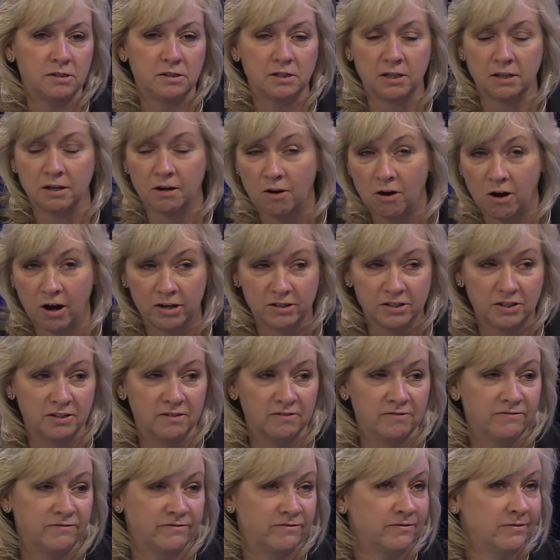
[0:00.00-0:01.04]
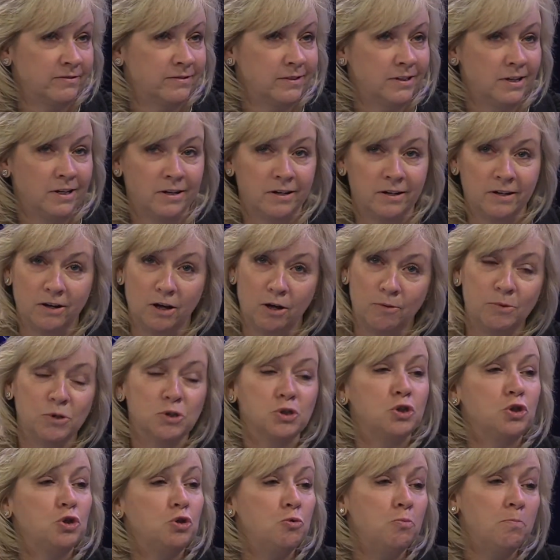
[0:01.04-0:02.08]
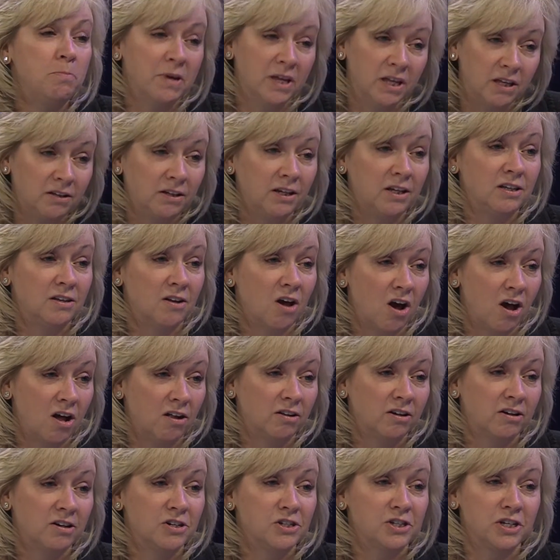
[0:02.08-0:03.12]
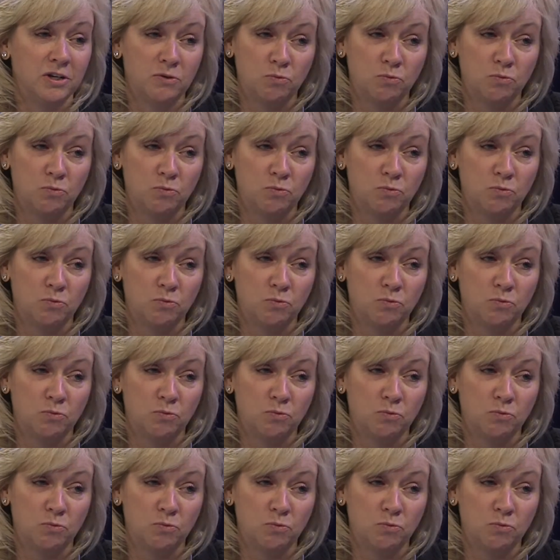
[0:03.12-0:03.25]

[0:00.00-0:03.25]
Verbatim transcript: to the cost of almost two billion dollars right.